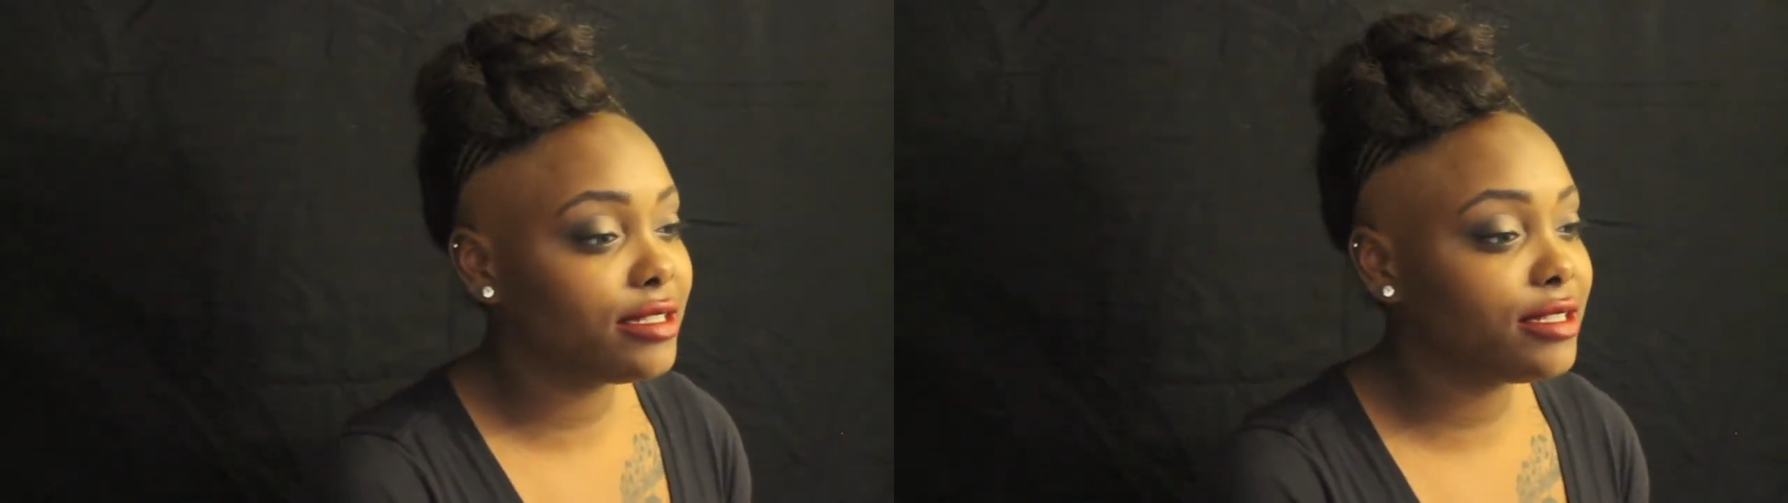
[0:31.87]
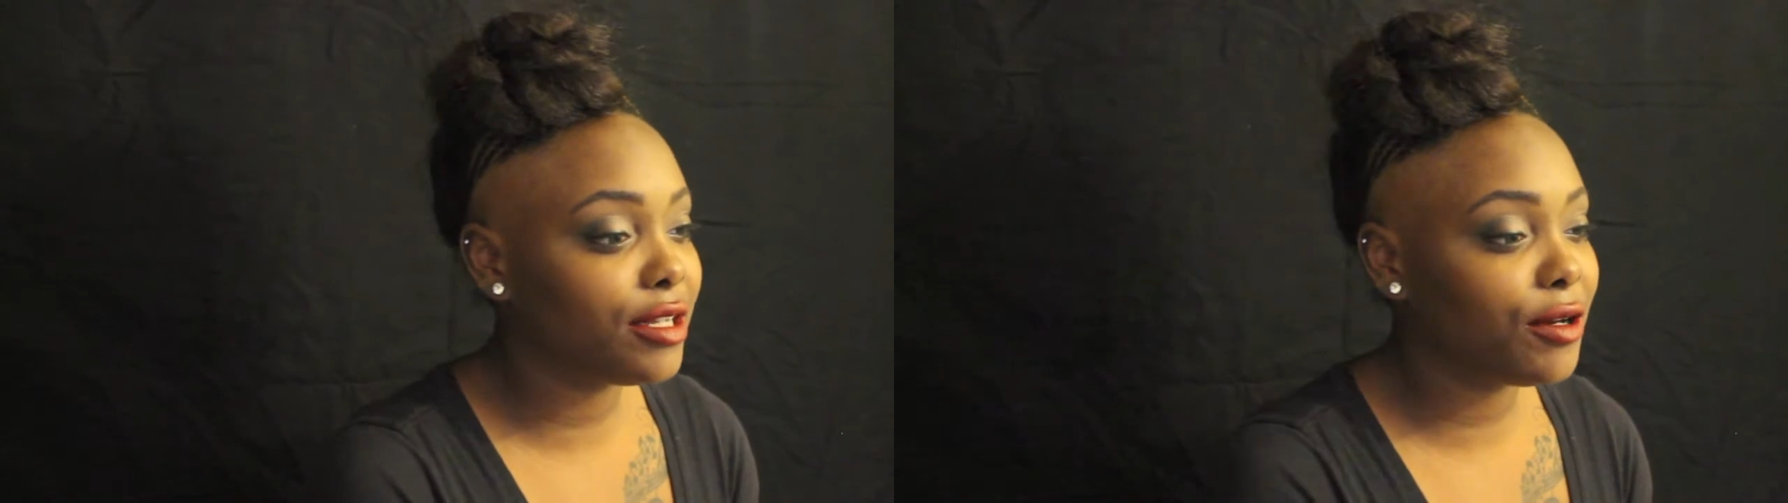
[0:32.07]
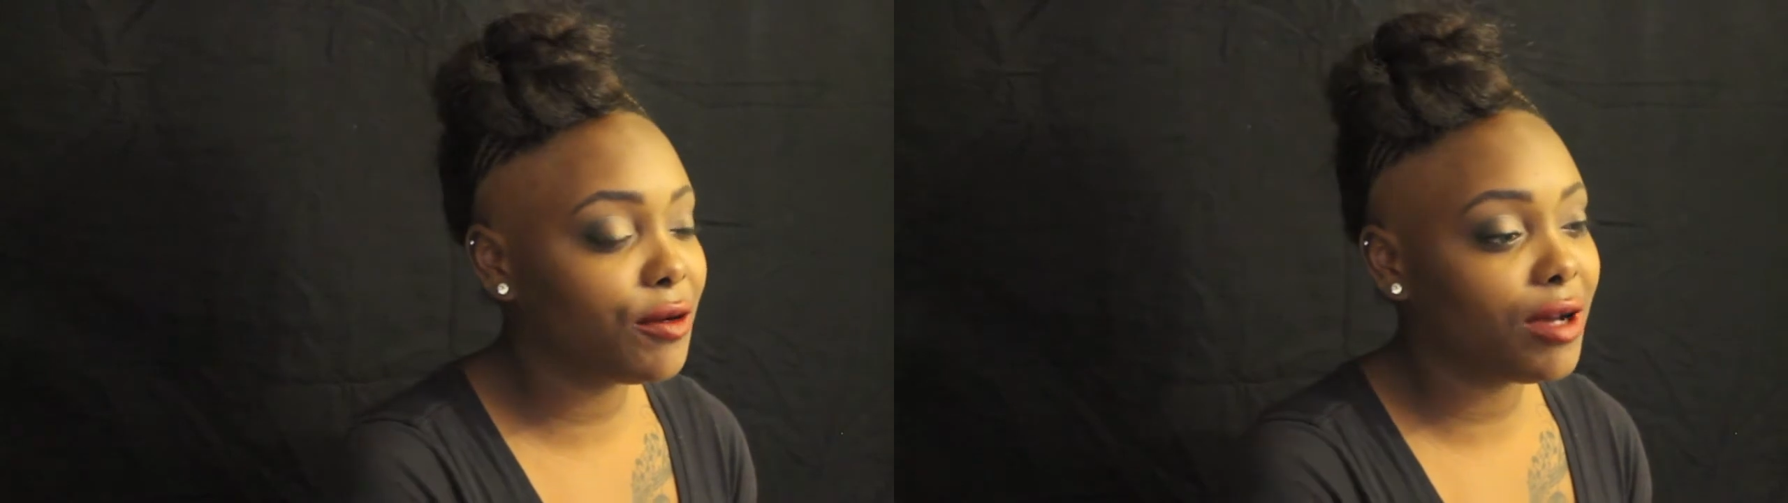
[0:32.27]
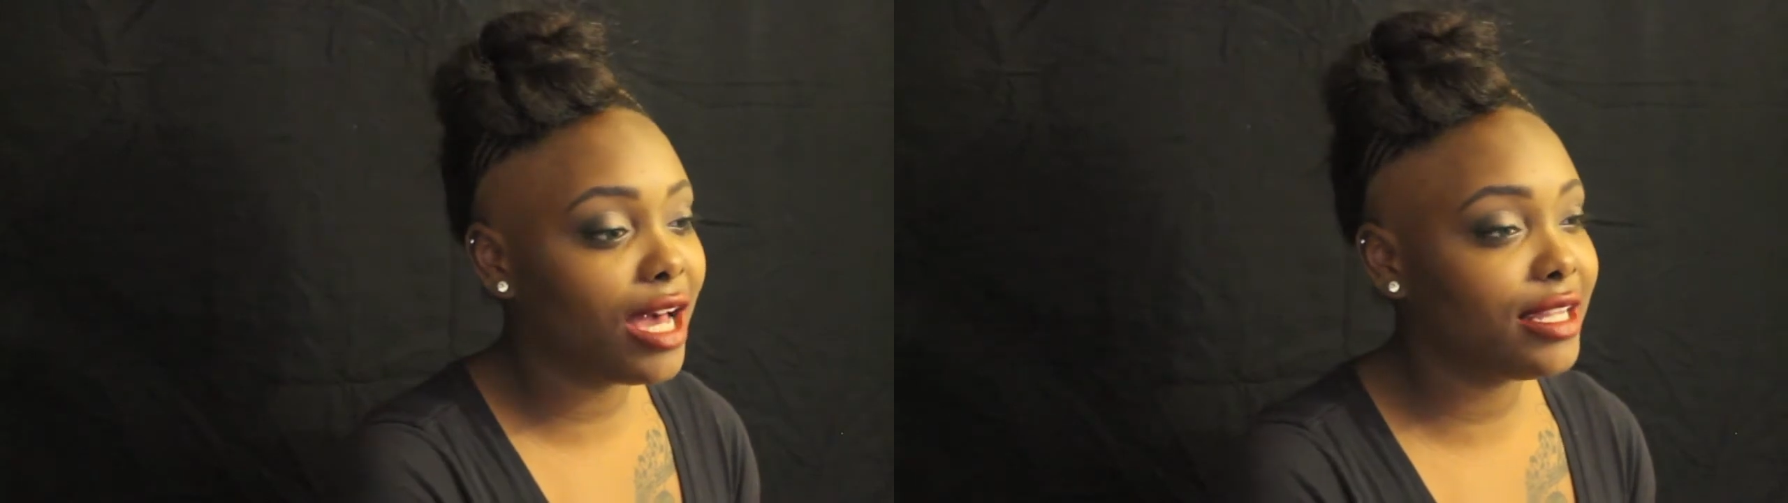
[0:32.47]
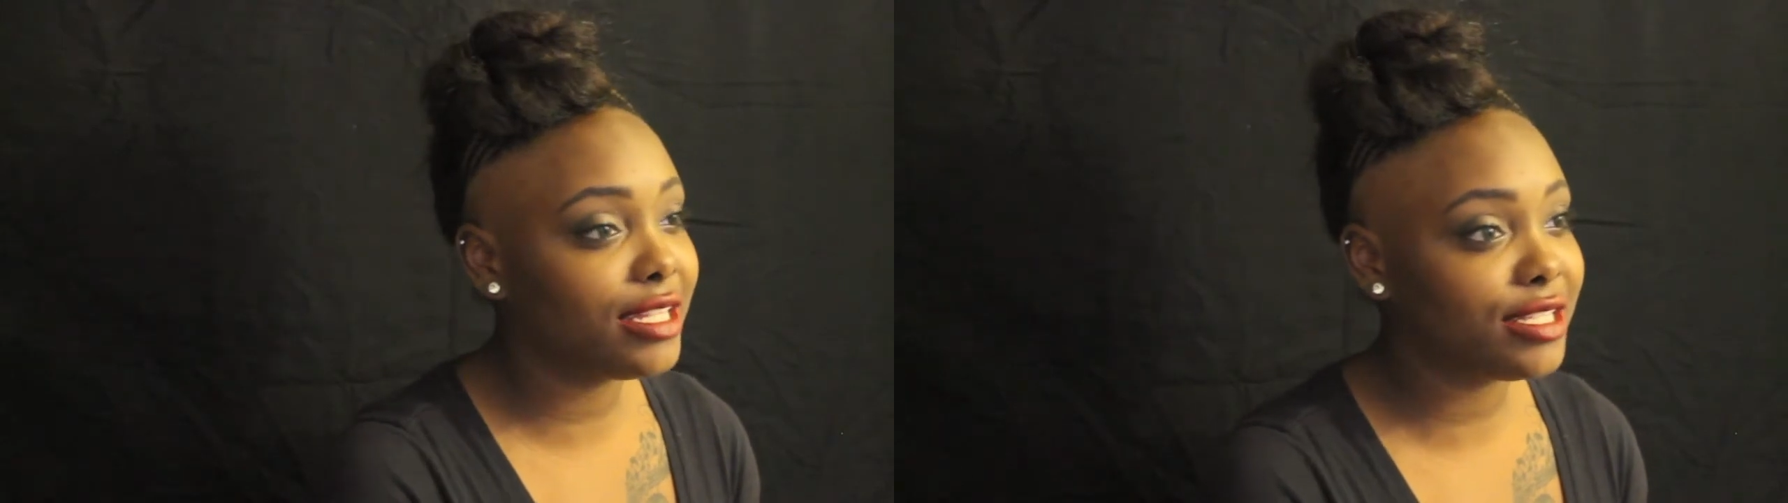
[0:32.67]
So
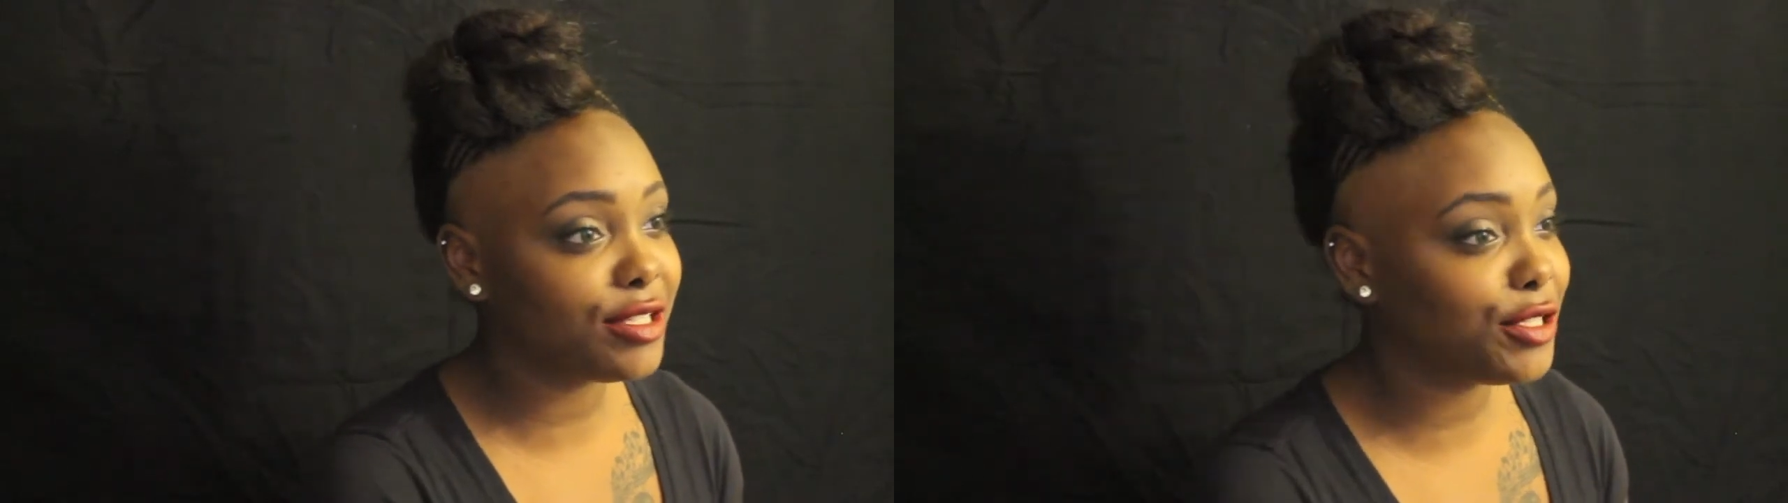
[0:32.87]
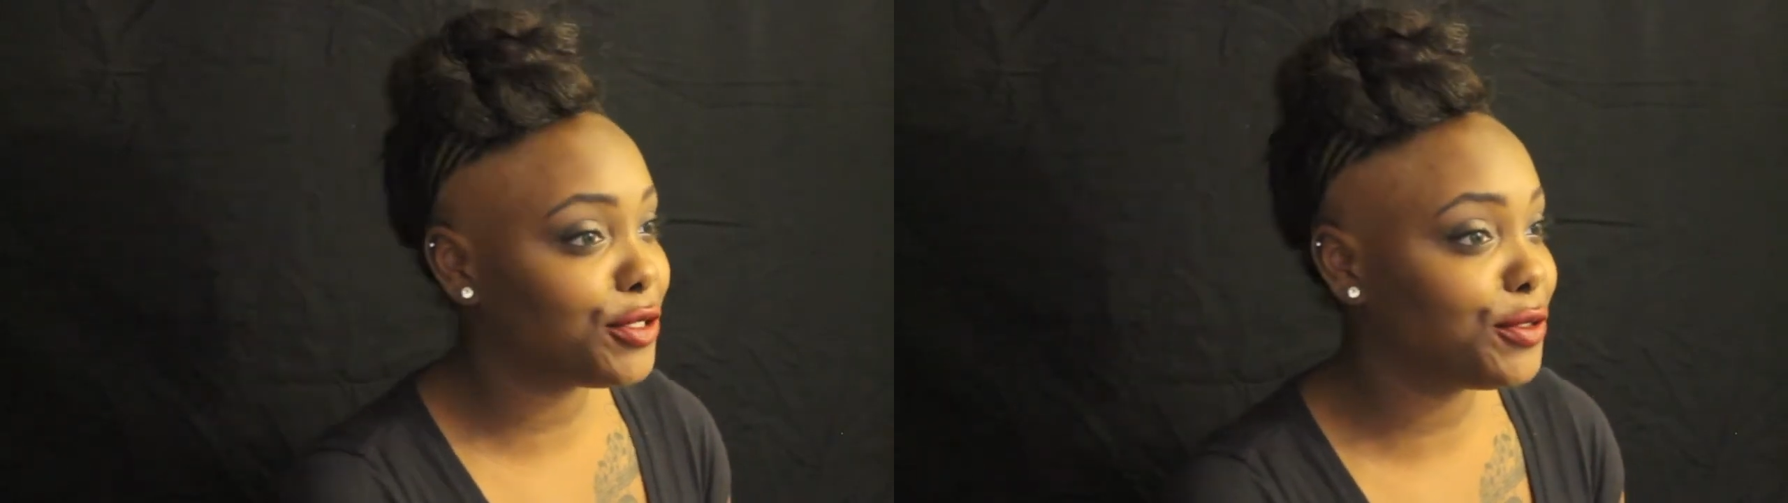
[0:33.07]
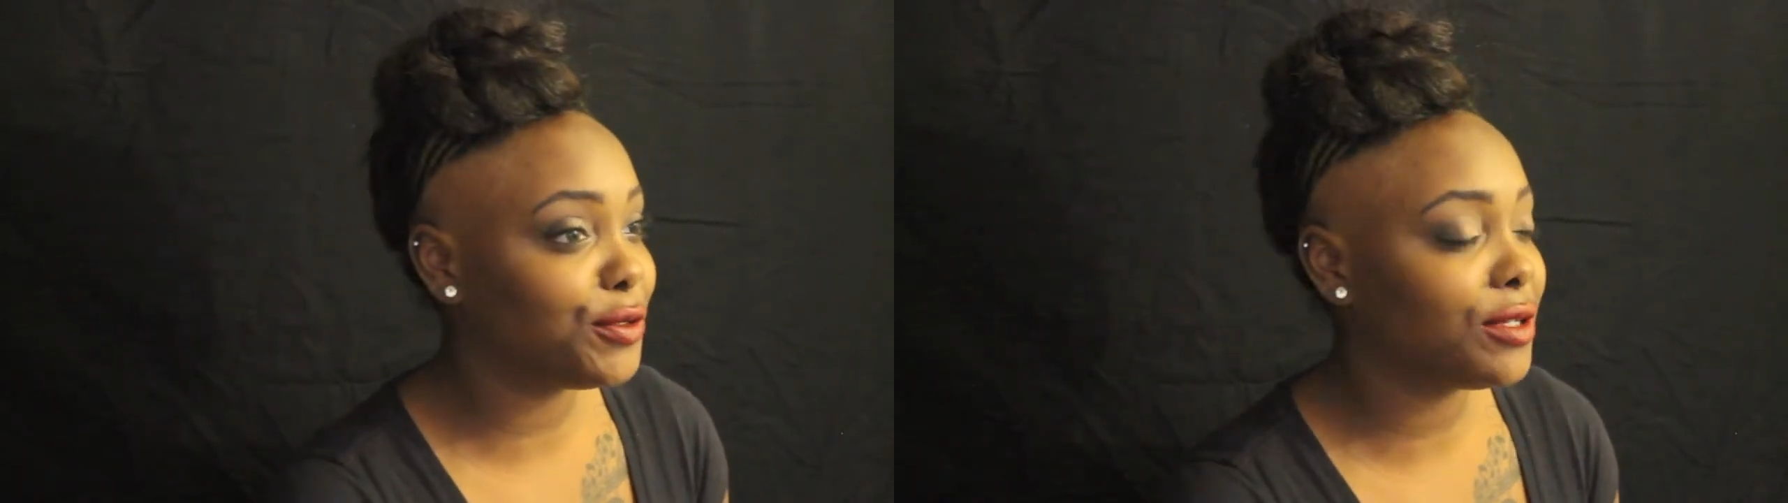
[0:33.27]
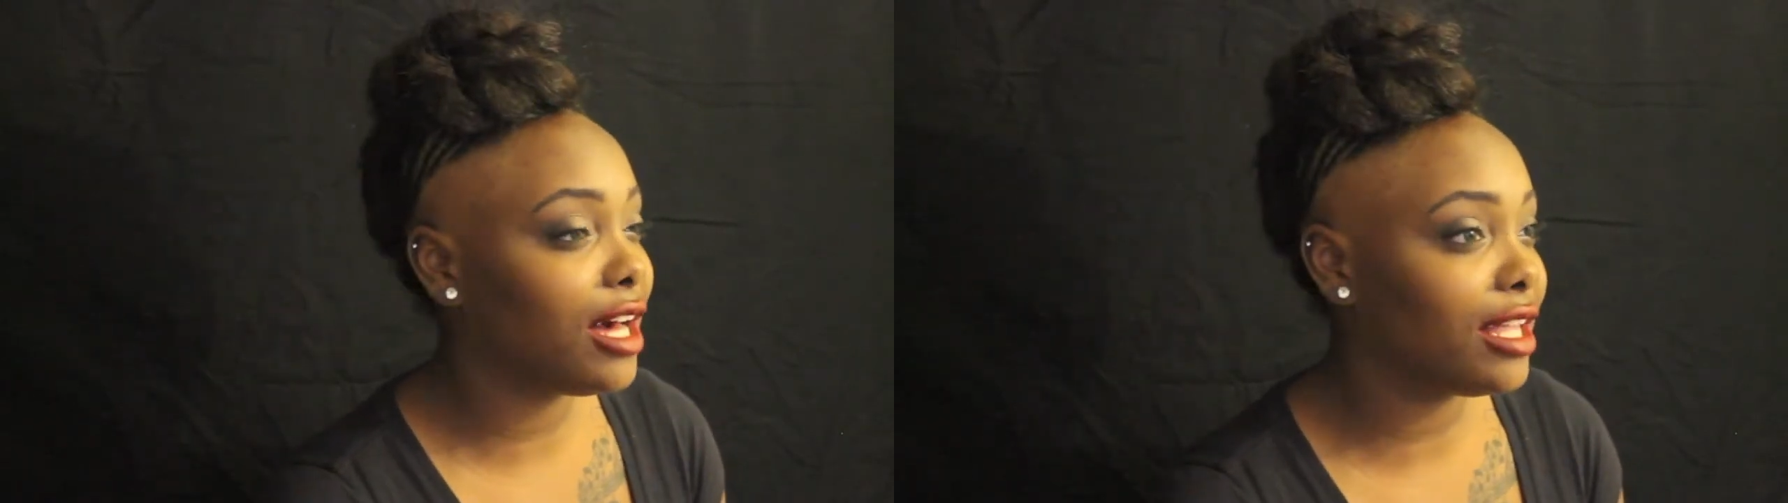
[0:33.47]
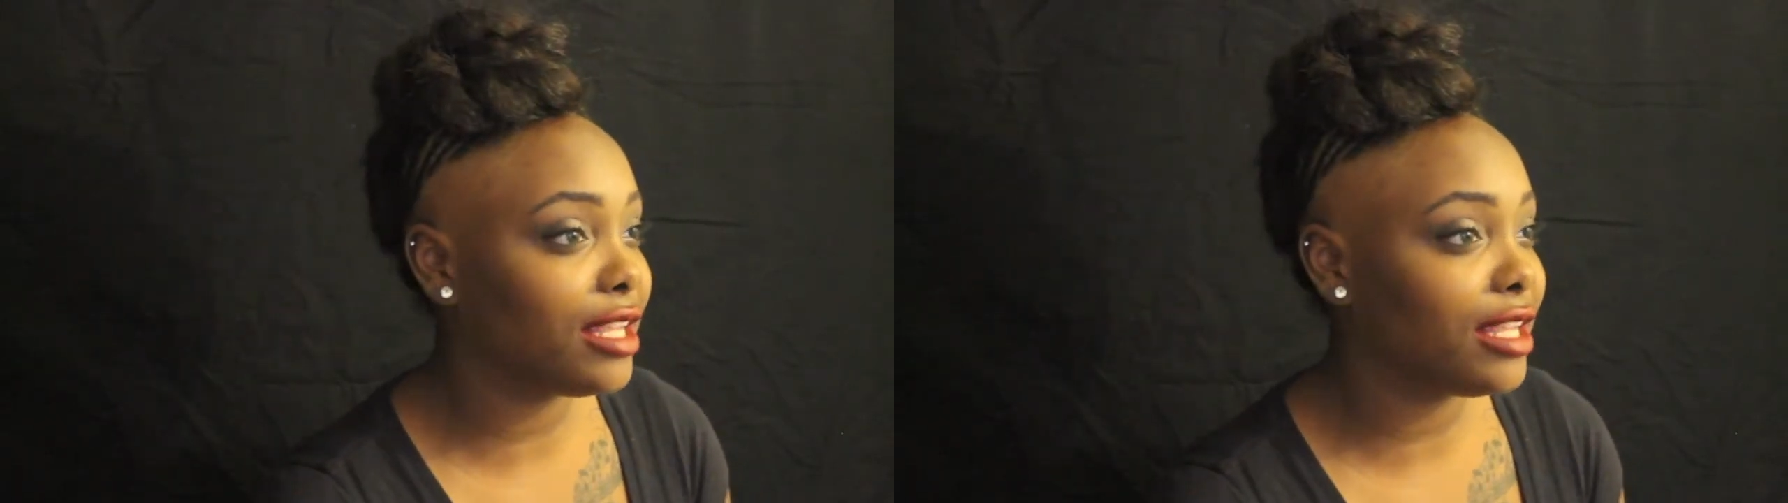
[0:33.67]
I listen to